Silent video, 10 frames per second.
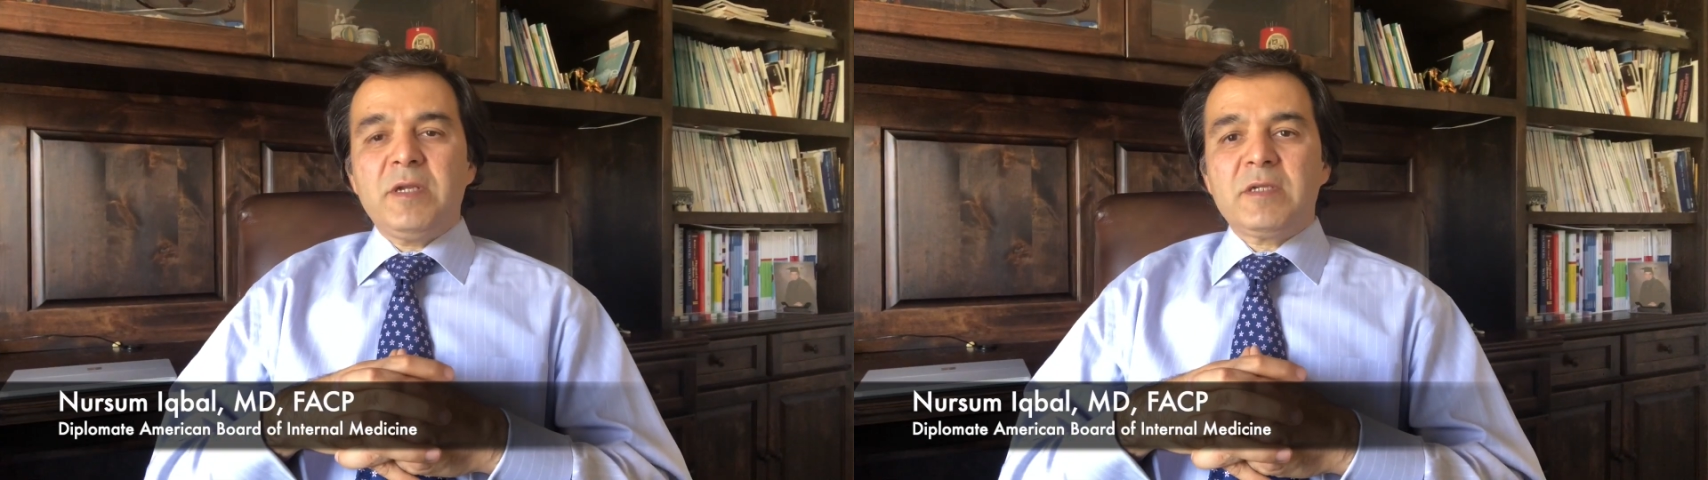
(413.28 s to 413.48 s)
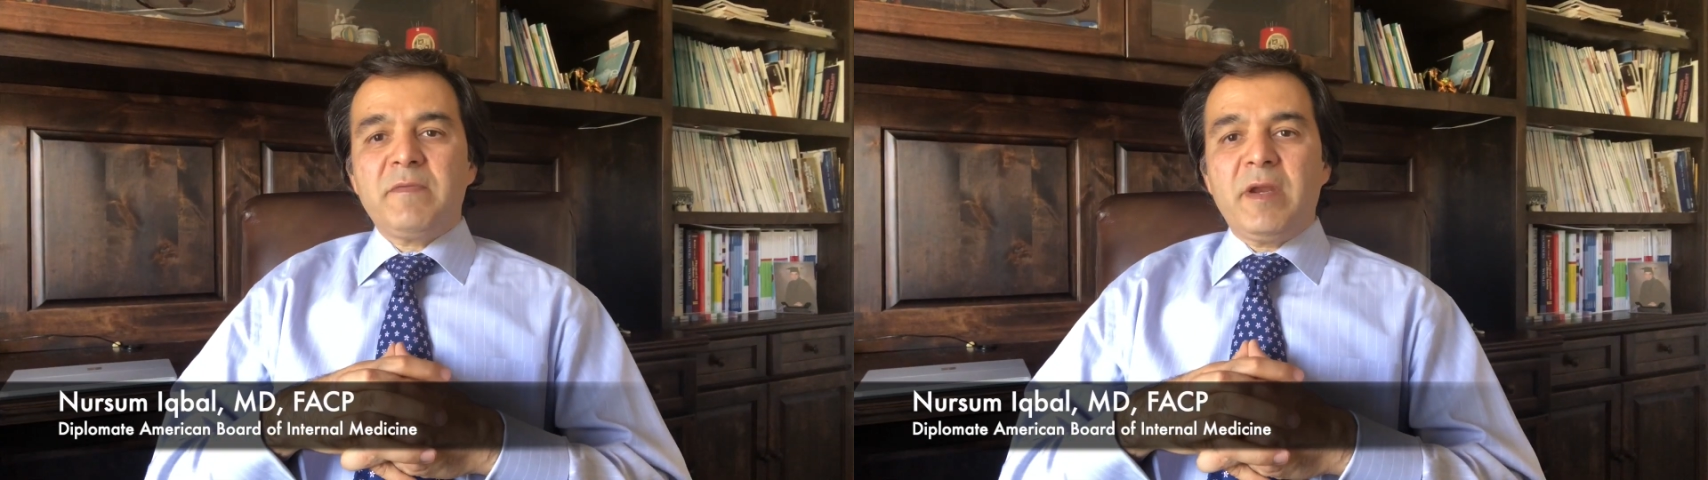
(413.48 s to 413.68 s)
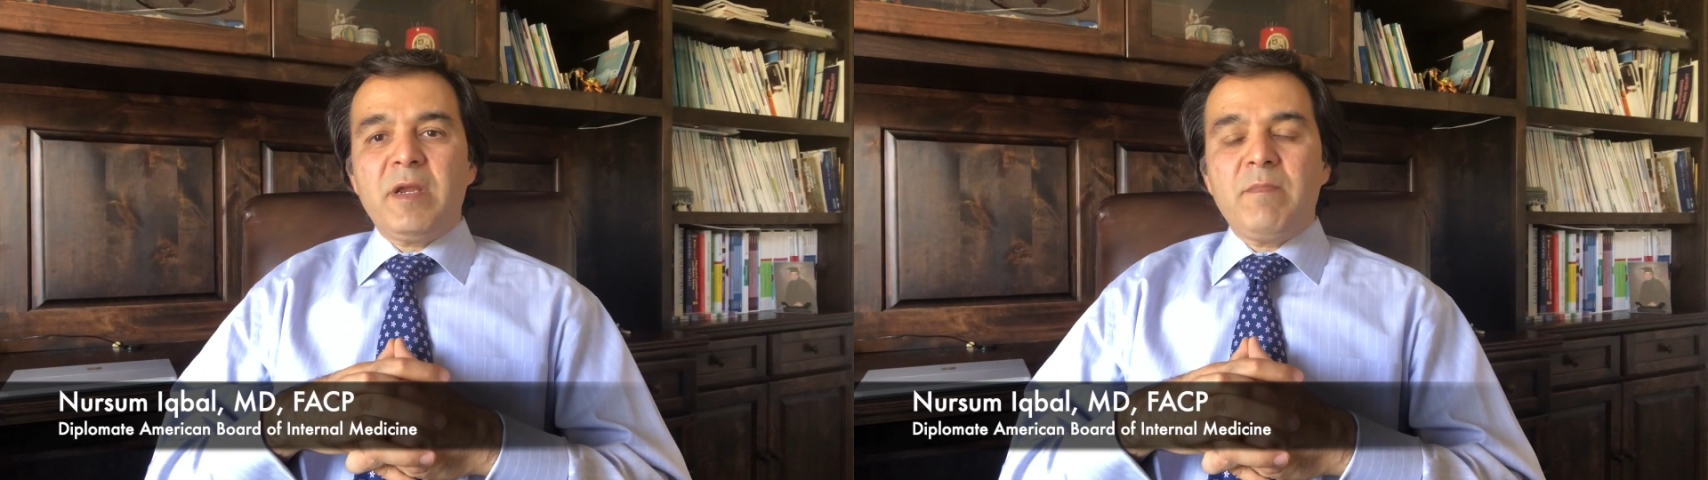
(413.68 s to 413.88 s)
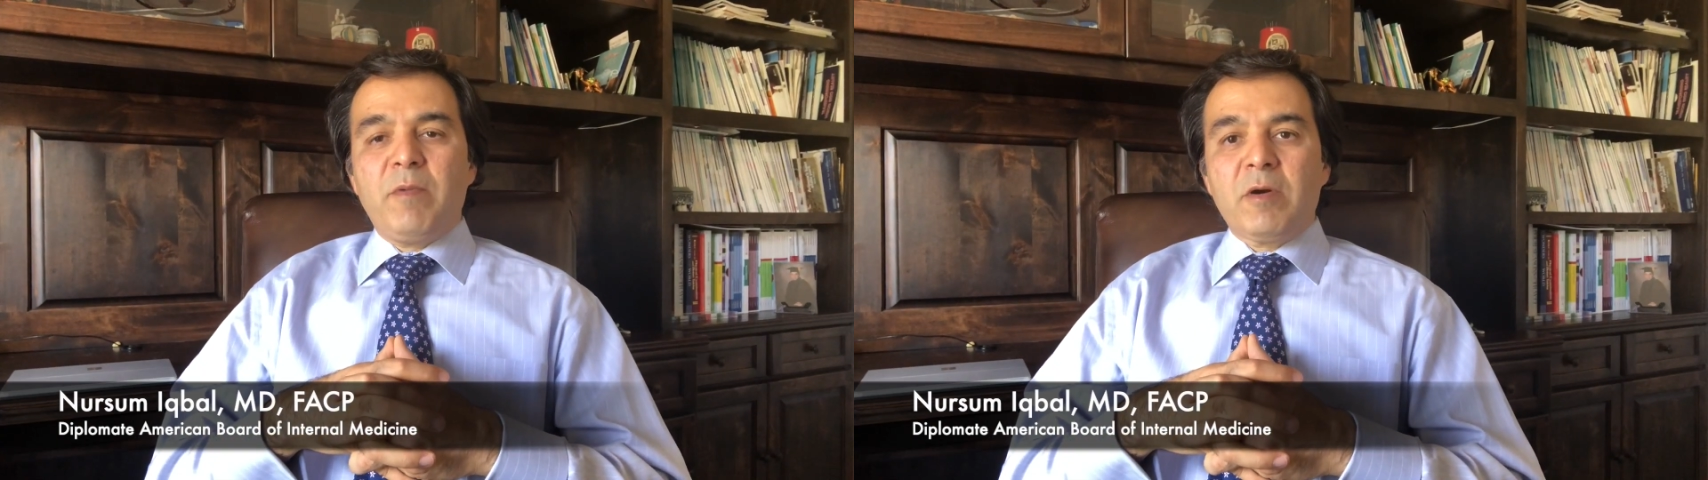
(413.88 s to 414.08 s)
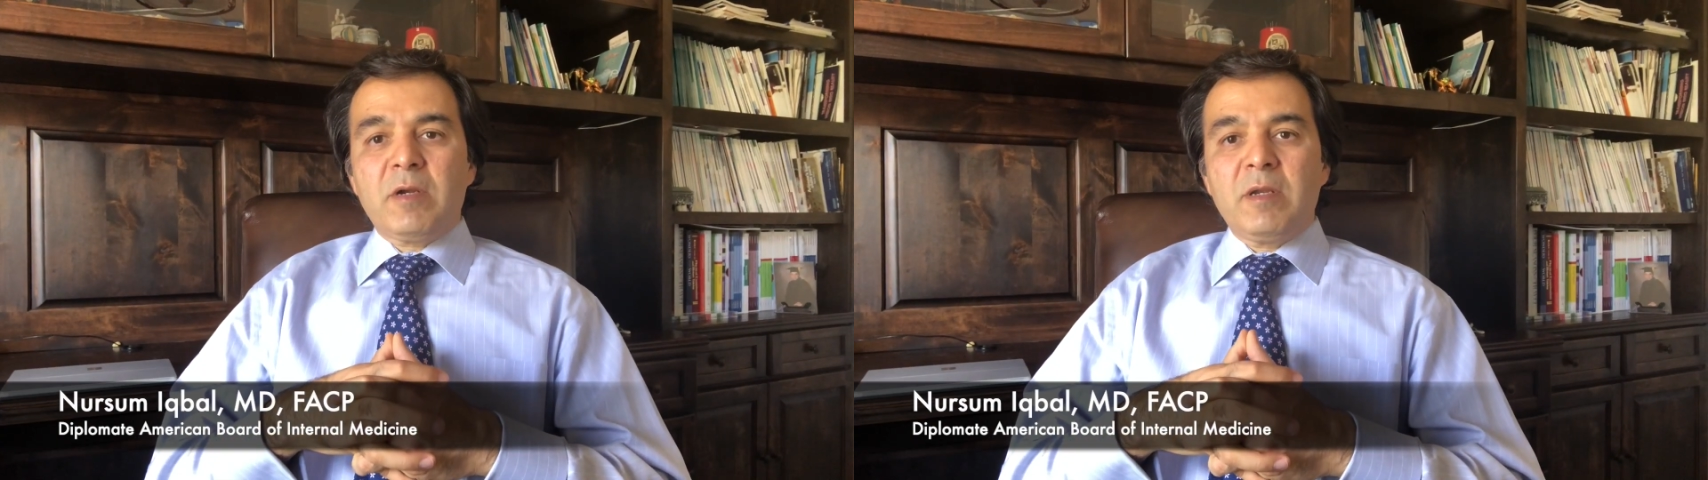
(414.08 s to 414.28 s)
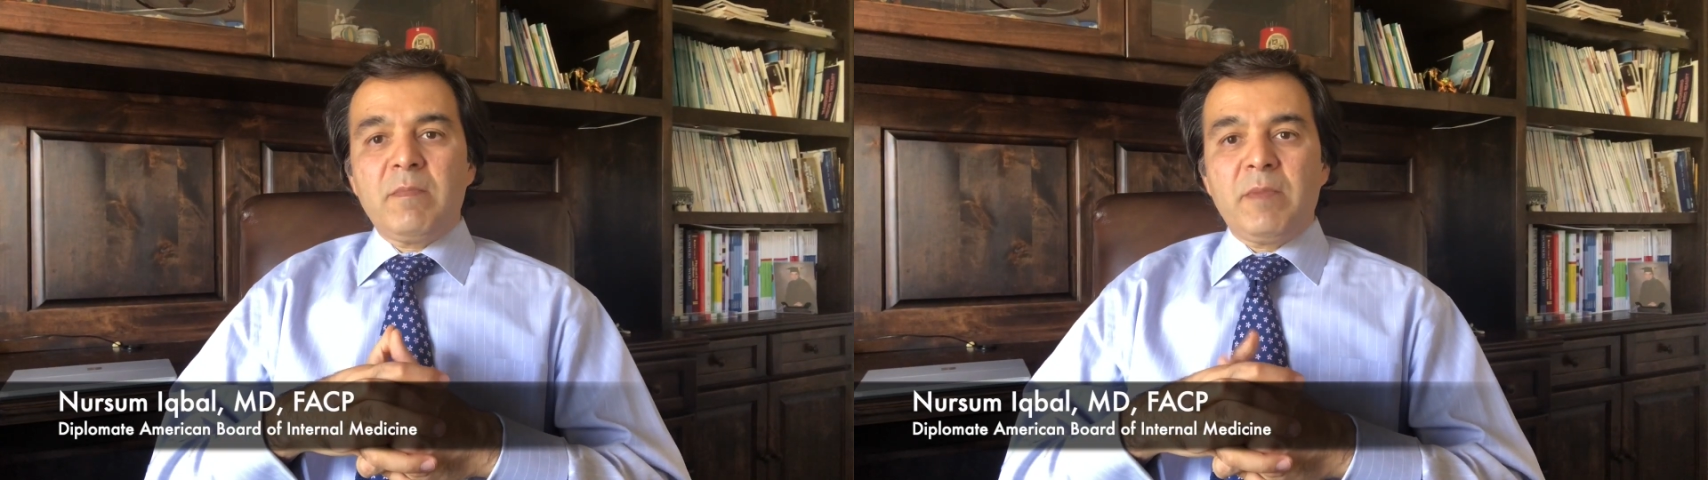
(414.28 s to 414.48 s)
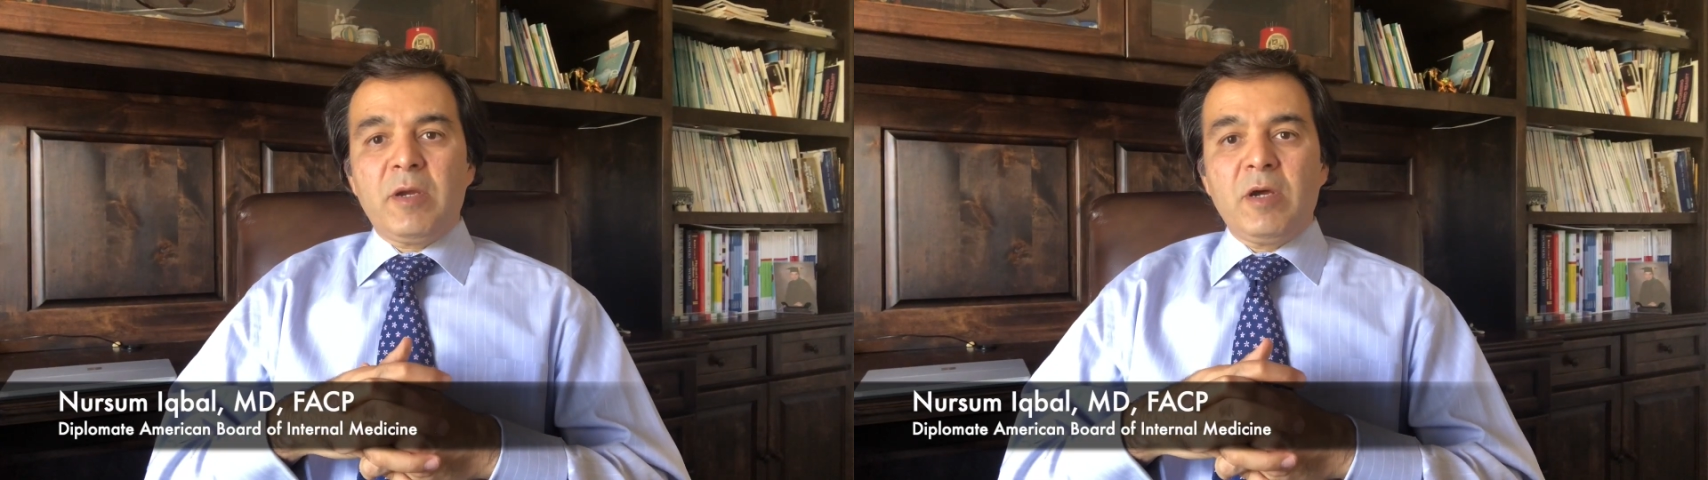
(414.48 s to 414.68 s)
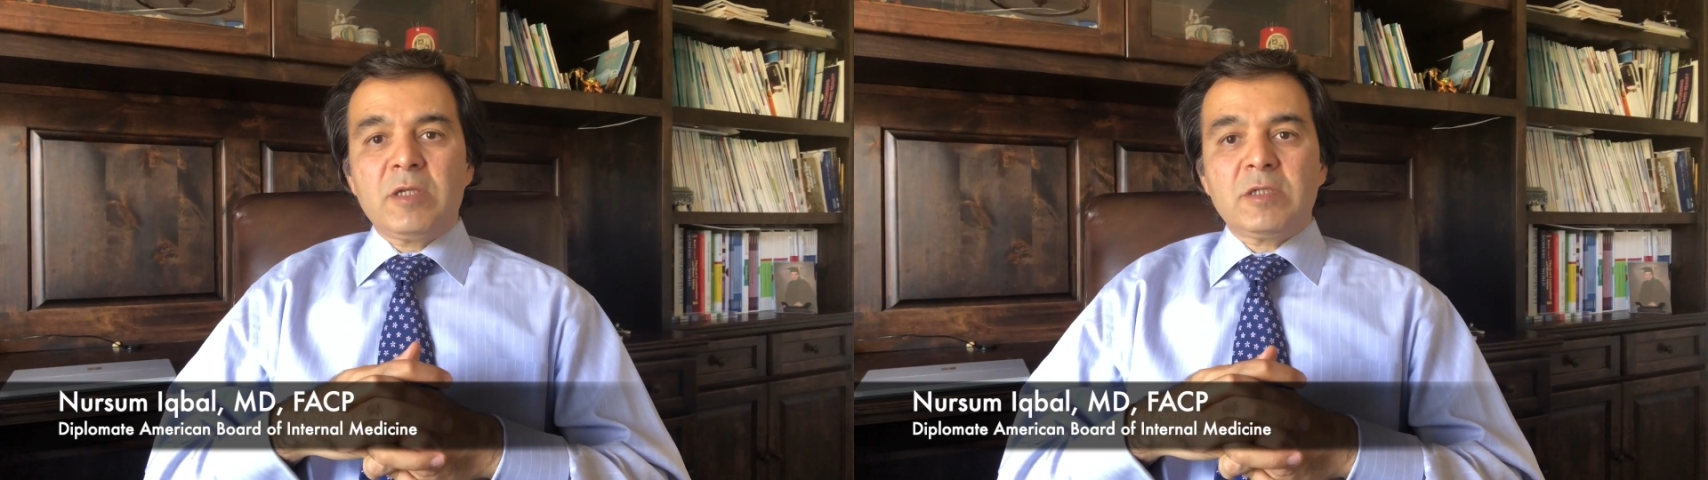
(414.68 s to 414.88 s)
is very important
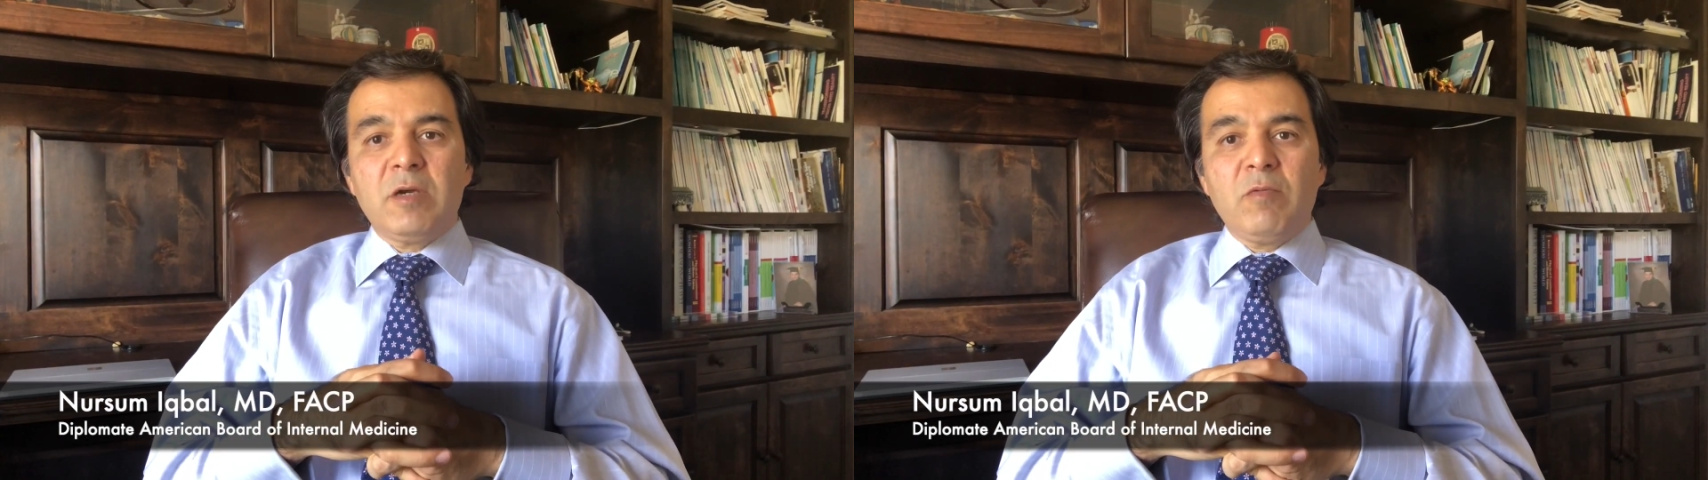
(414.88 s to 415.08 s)
because